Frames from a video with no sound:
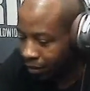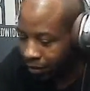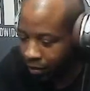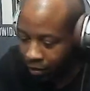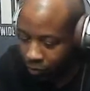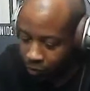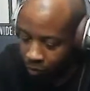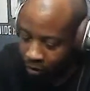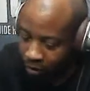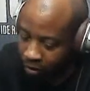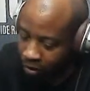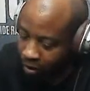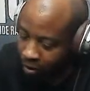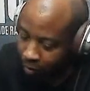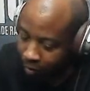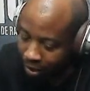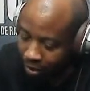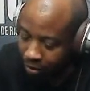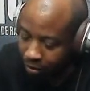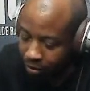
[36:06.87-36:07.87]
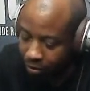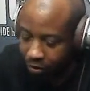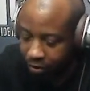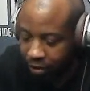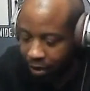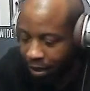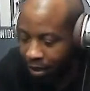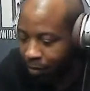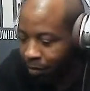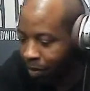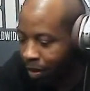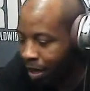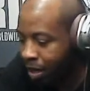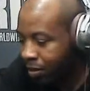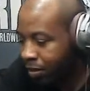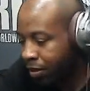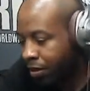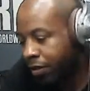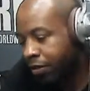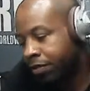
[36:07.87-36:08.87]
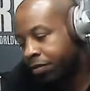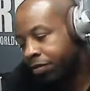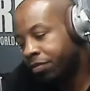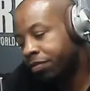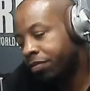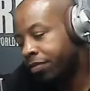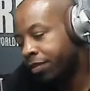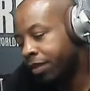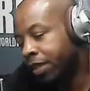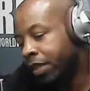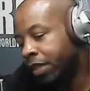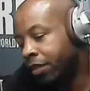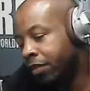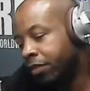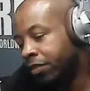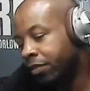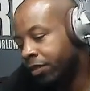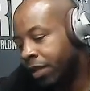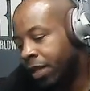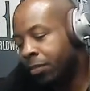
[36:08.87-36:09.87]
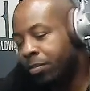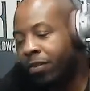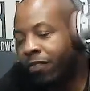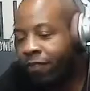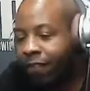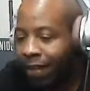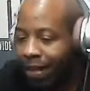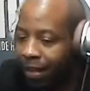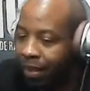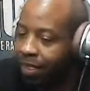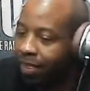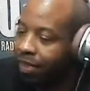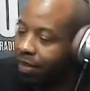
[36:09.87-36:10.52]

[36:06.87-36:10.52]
That's what it's all about. Staying positive. Keep the faith.